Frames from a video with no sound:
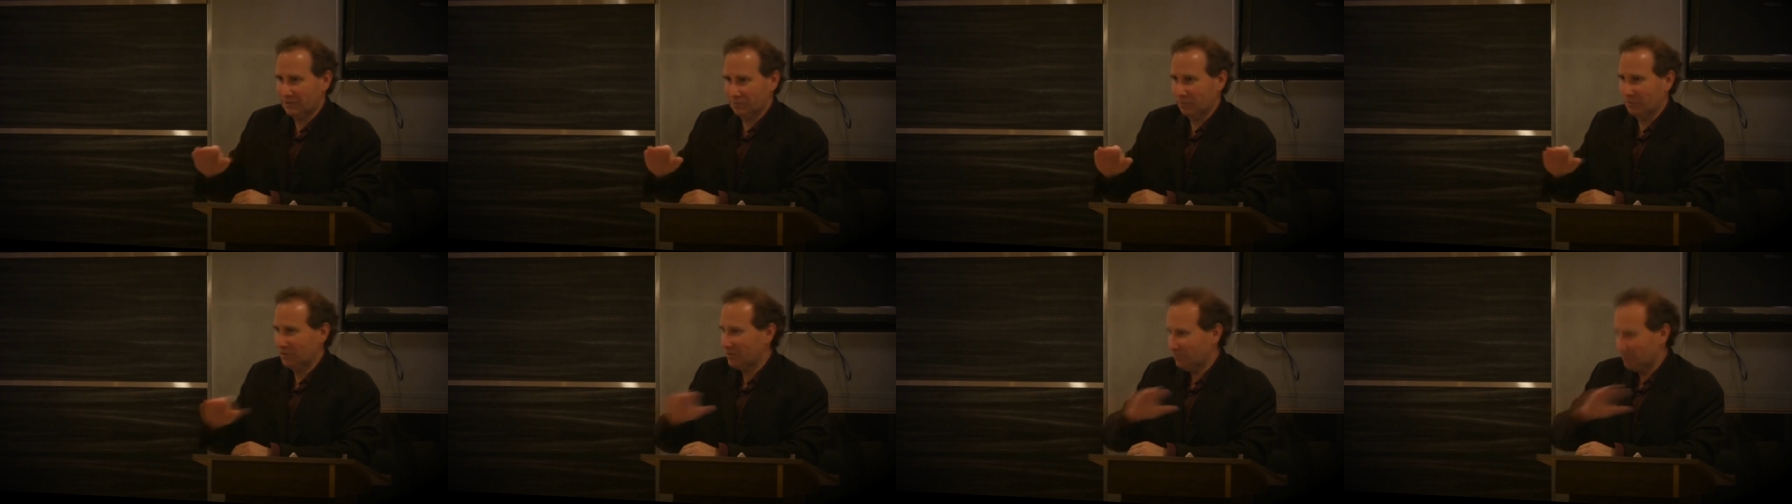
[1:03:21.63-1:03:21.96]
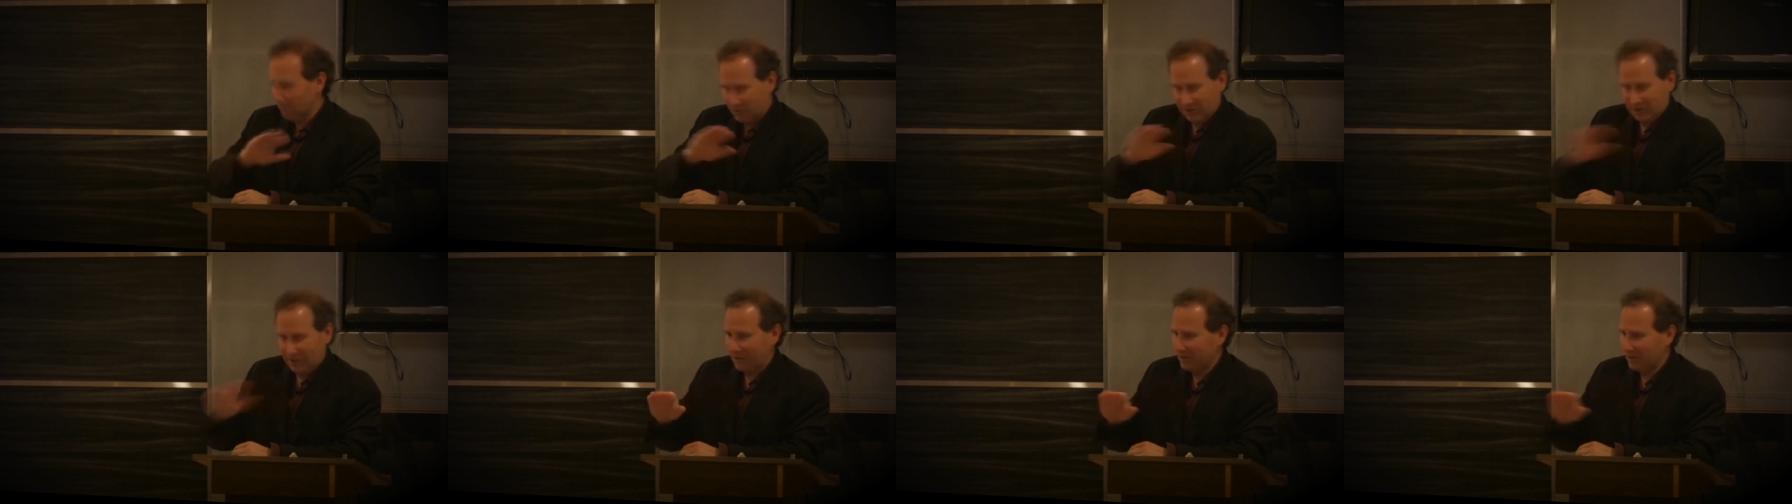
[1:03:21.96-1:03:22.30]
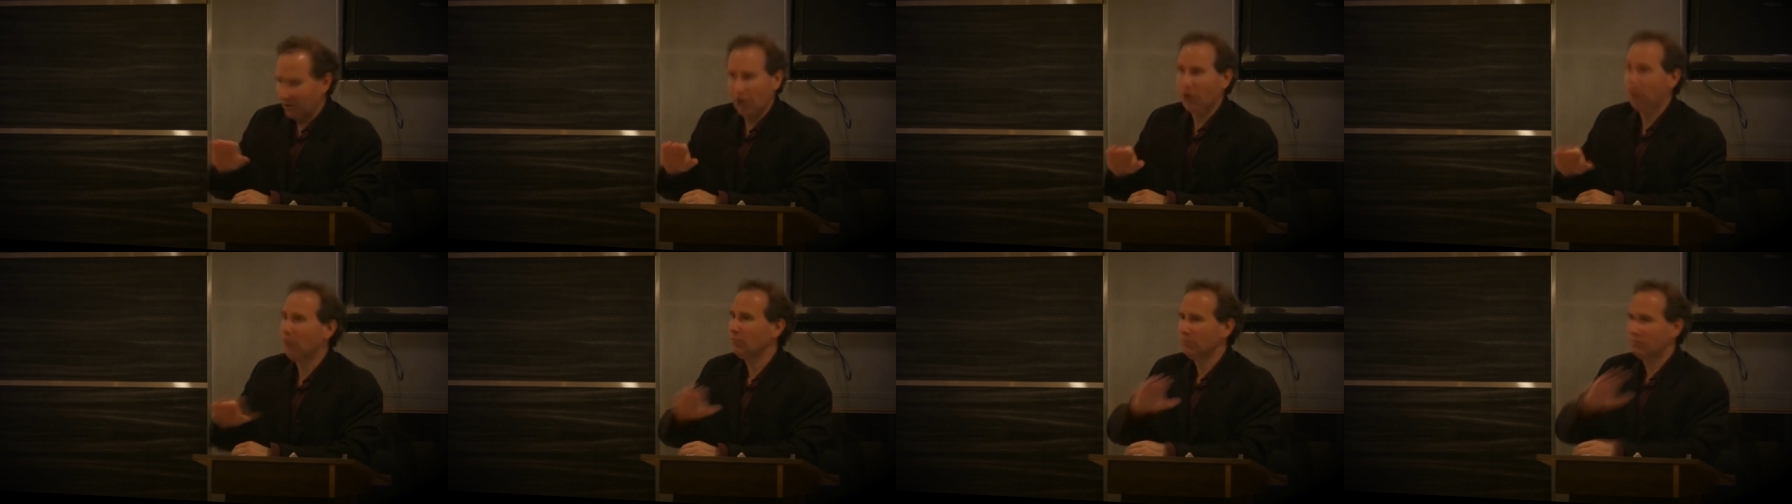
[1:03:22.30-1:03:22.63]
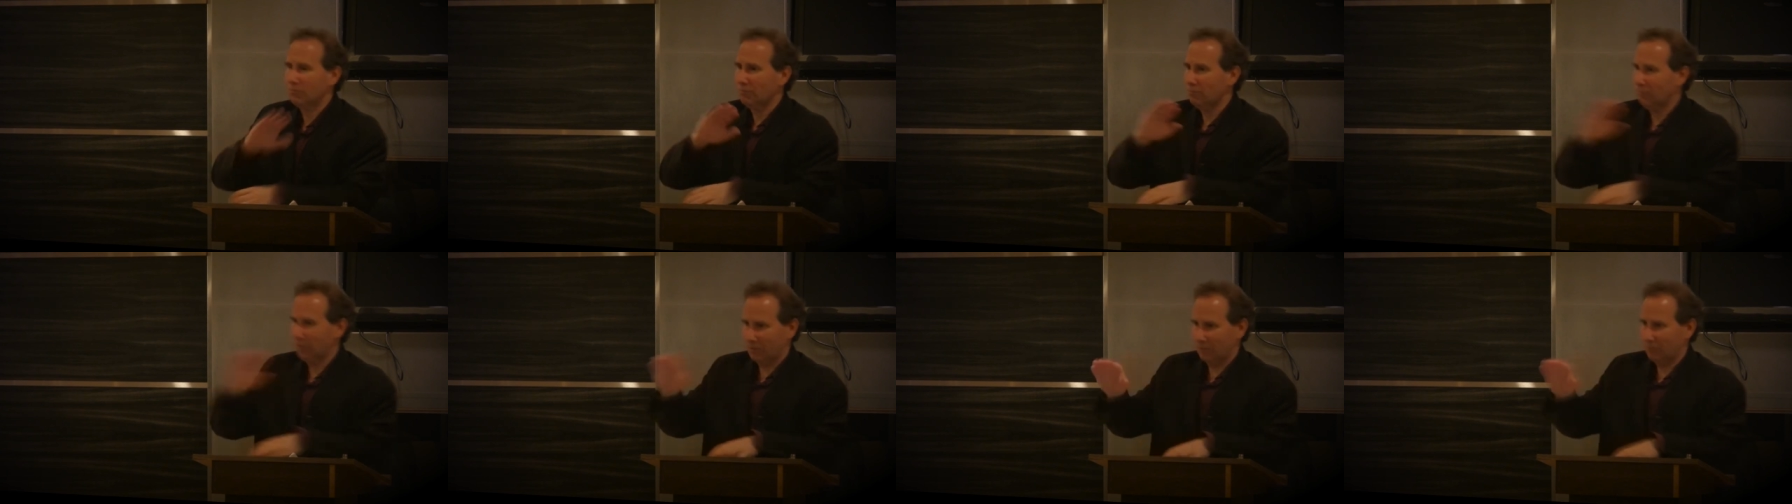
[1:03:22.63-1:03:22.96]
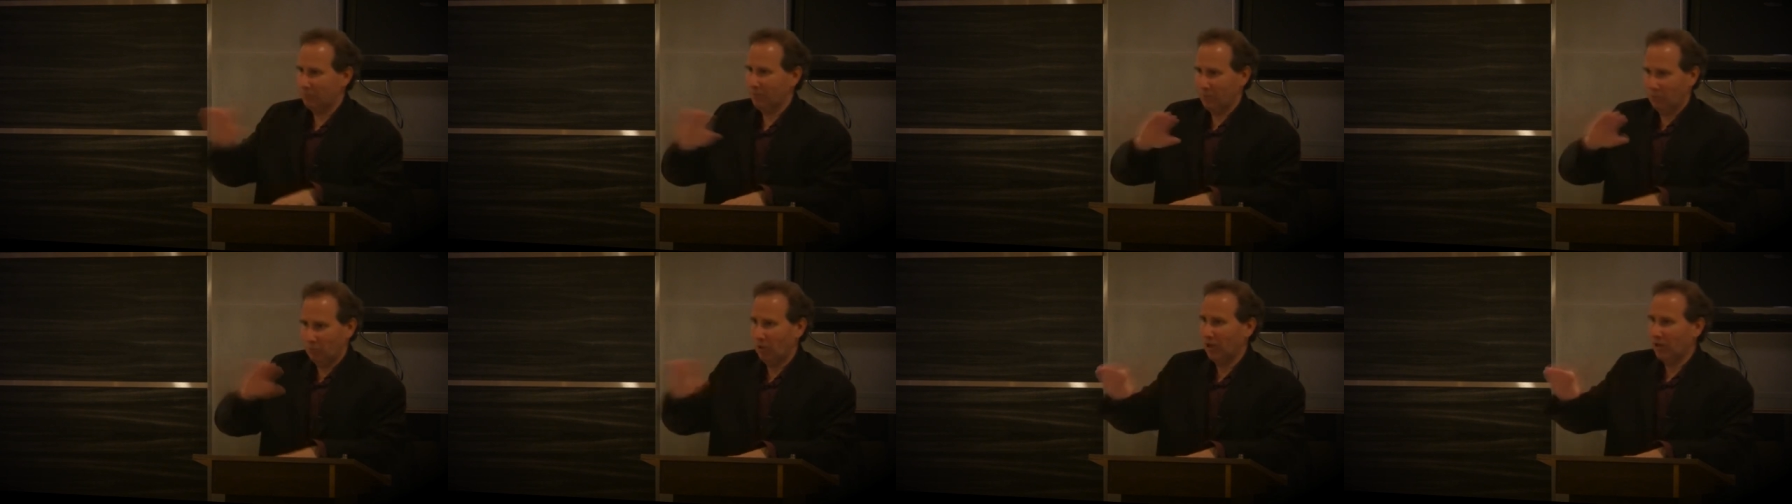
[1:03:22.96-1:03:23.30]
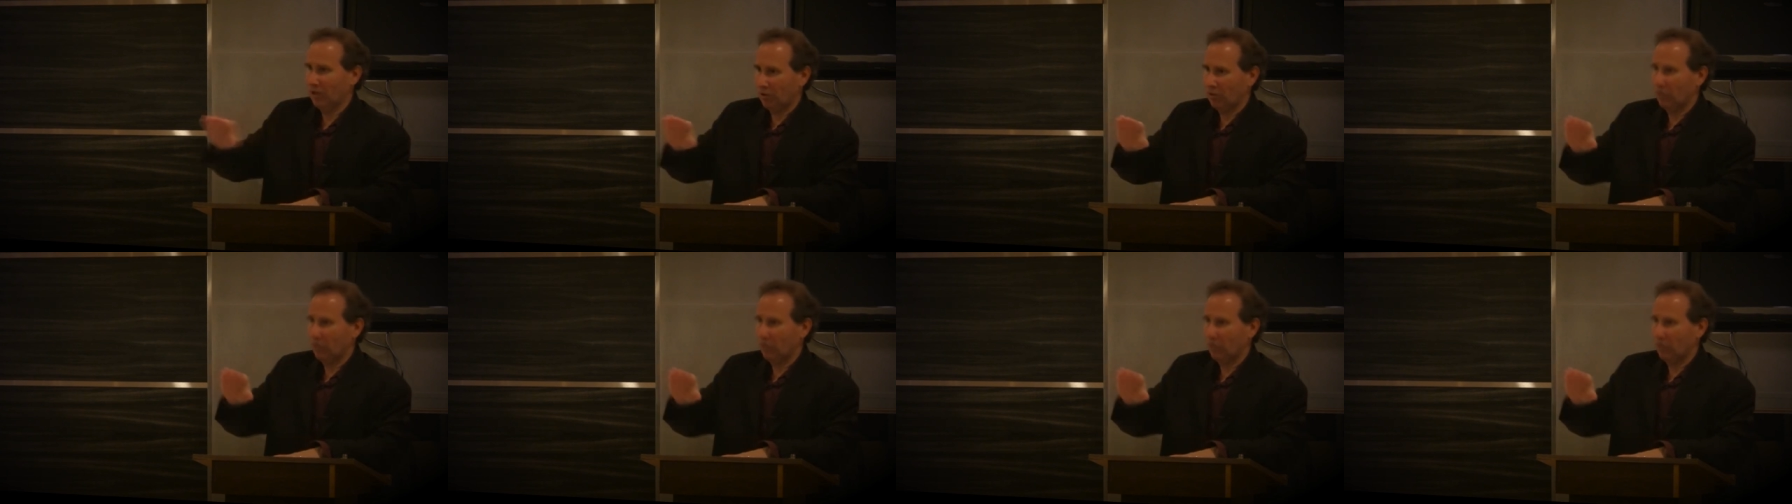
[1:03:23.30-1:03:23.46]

we, we said, no, we, we want